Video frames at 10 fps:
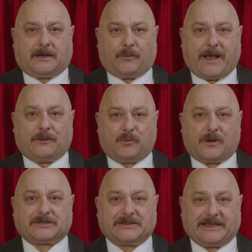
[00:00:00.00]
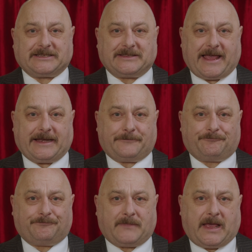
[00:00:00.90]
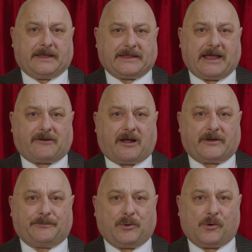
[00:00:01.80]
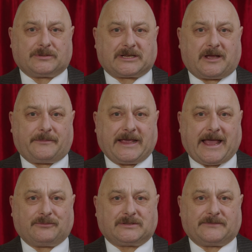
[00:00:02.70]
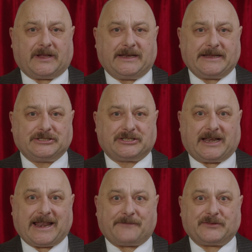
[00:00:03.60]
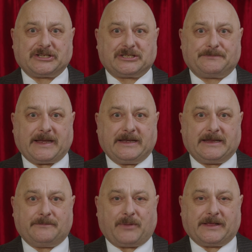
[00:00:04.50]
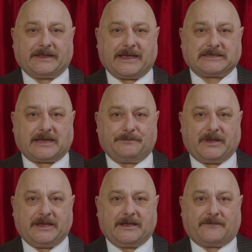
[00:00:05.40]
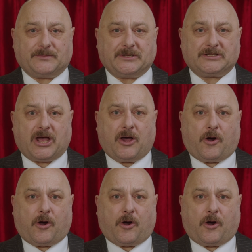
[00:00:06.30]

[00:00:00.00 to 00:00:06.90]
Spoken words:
Well, what's this then? There are reports coming out of alleged lavish spending by the SNP government